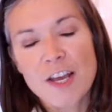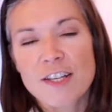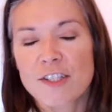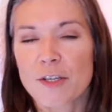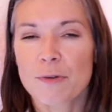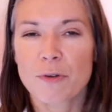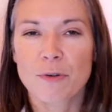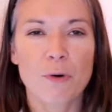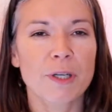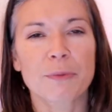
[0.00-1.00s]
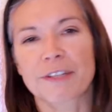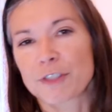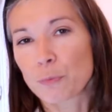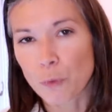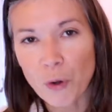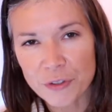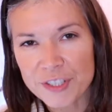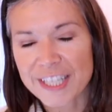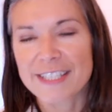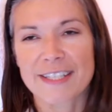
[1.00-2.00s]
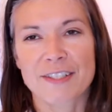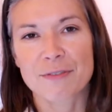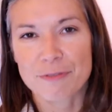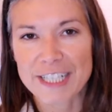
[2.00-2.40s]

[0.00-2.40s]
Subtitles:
So call it whatever you want. It doesn't